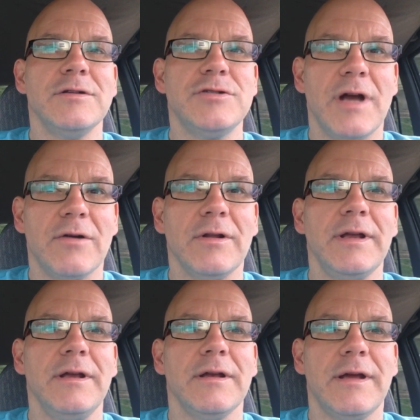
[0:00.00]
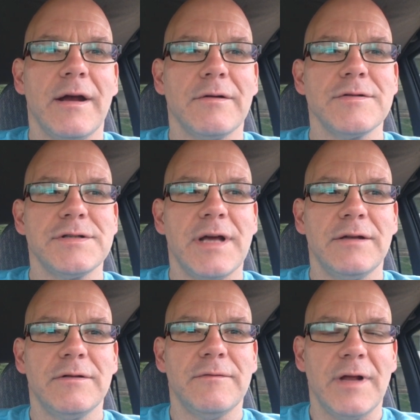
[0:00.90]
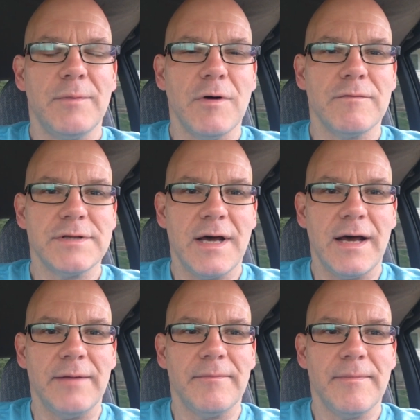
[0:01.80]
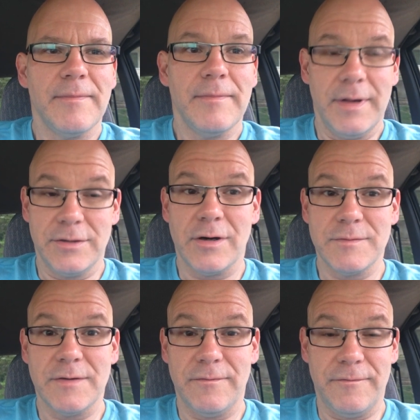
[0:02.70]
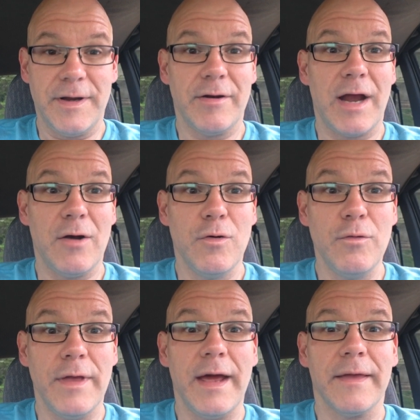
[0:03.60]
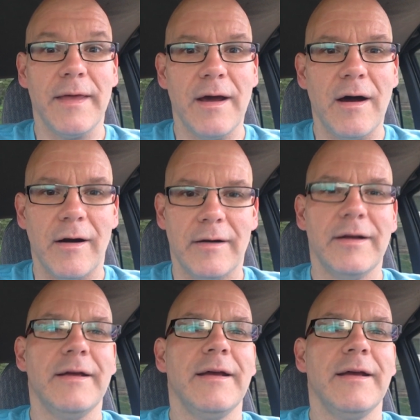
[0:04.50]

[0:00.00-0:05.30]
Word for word: generally characters tend to develop over time in terms of figuring out who the heck they are.